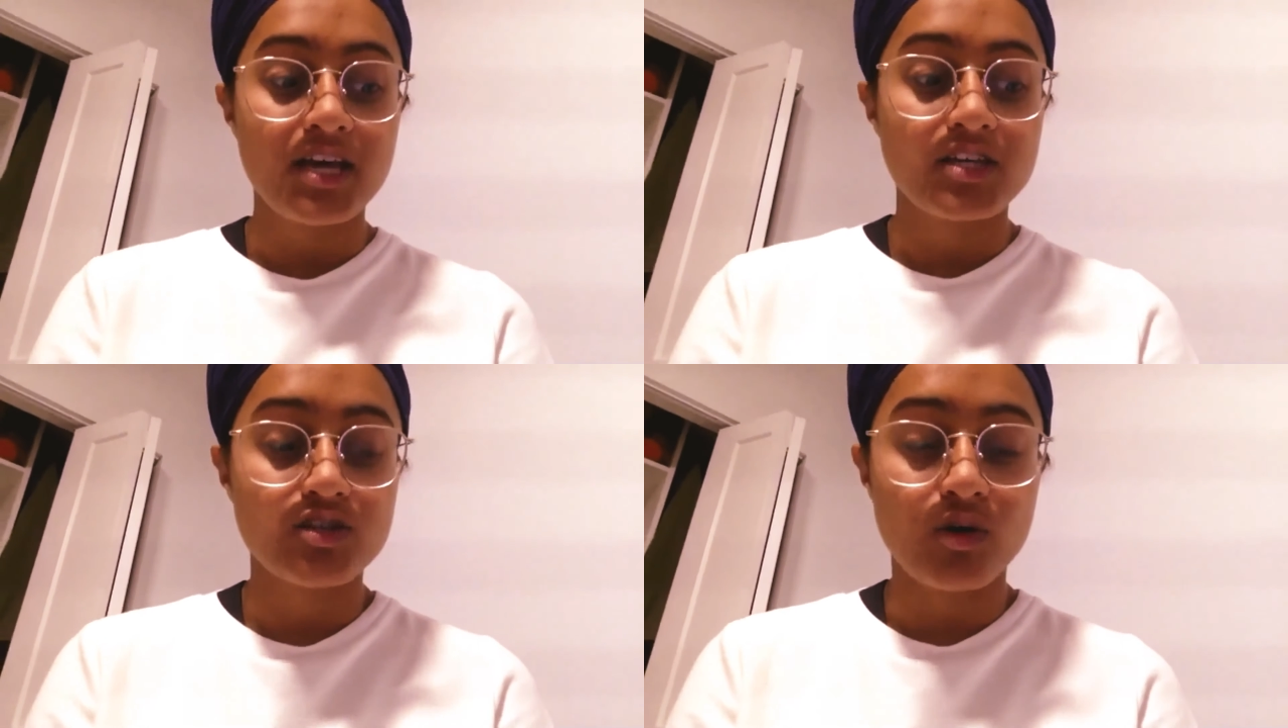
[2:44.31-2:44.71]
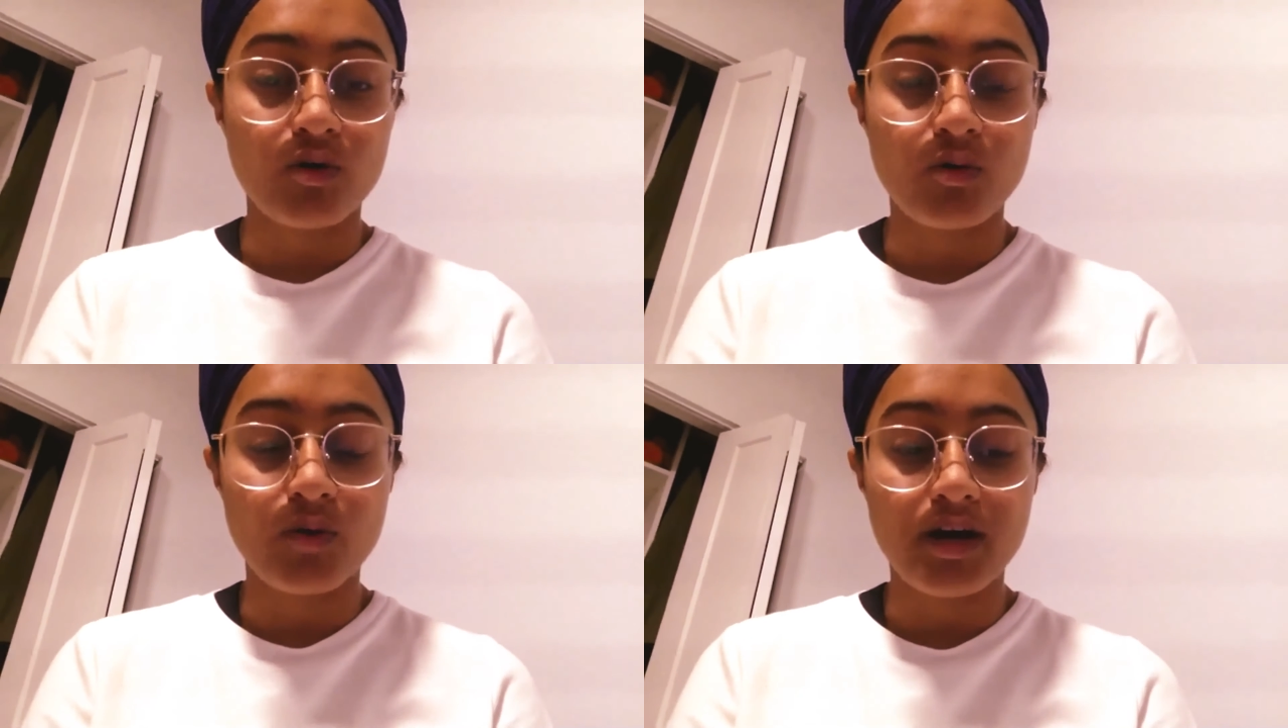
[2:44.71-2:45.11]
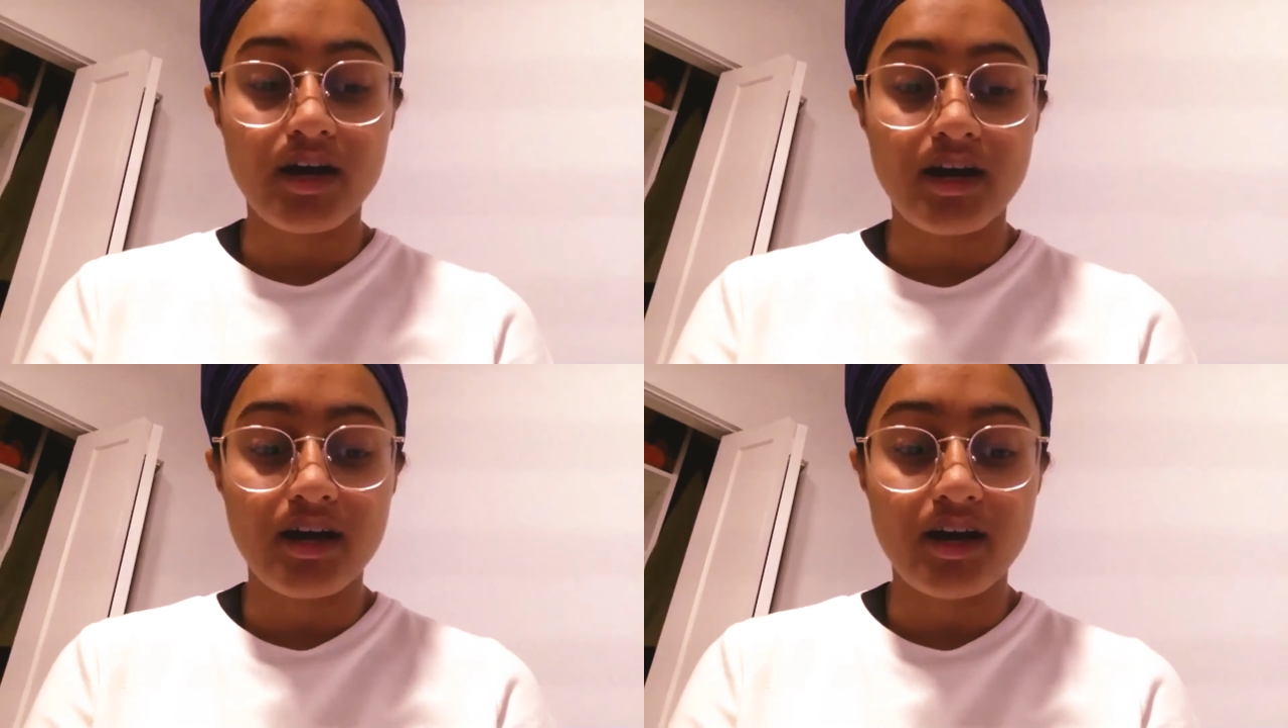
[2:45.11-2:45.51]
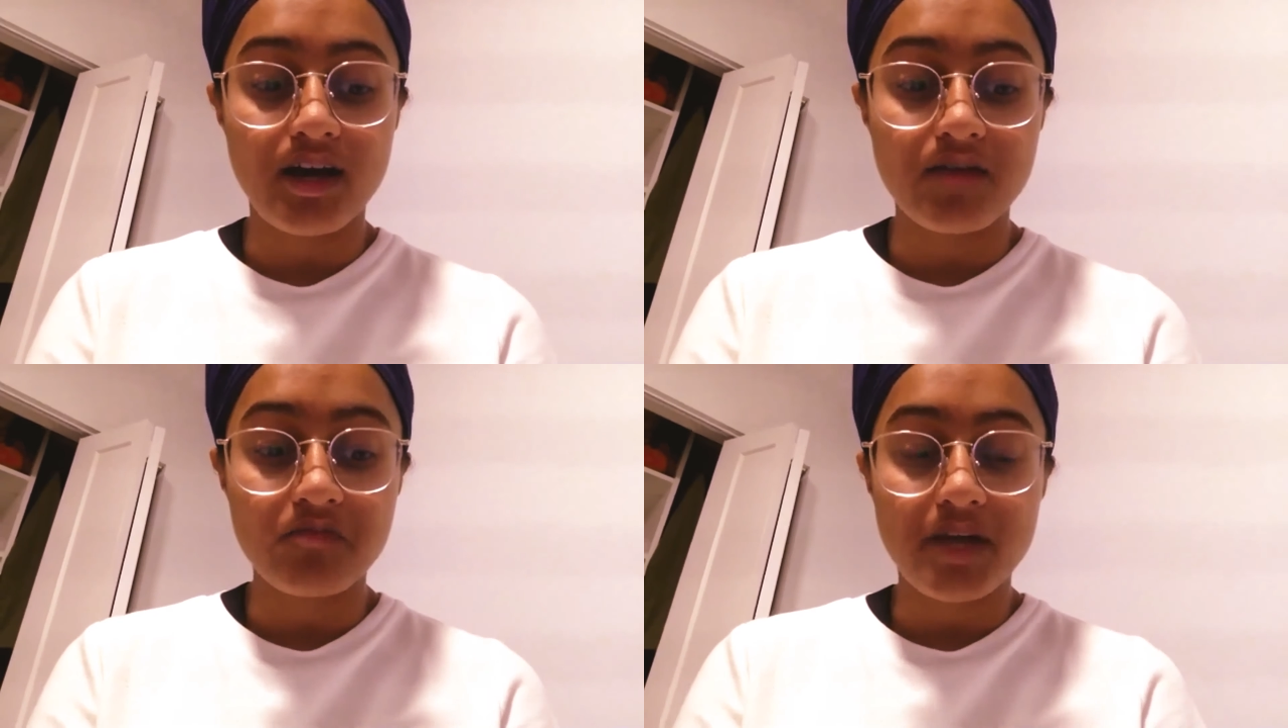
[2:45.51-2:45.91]
So
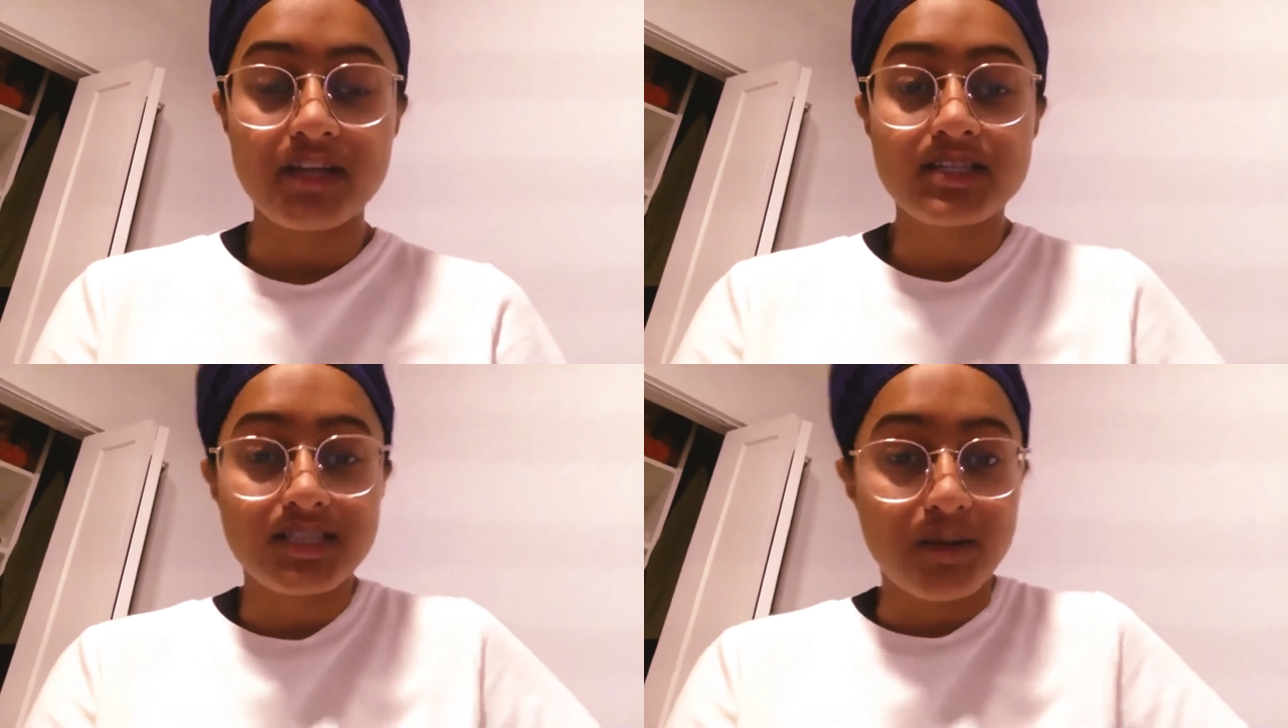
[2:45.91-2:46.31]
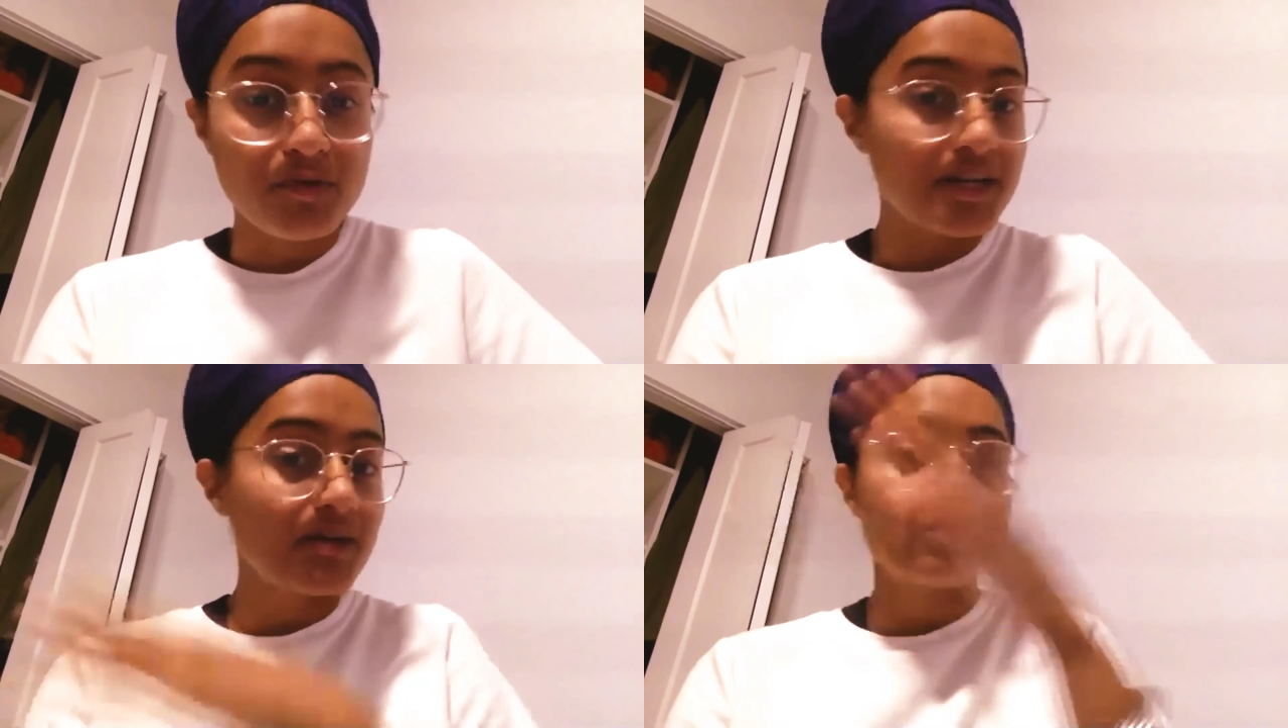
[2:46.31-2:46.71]
in summary,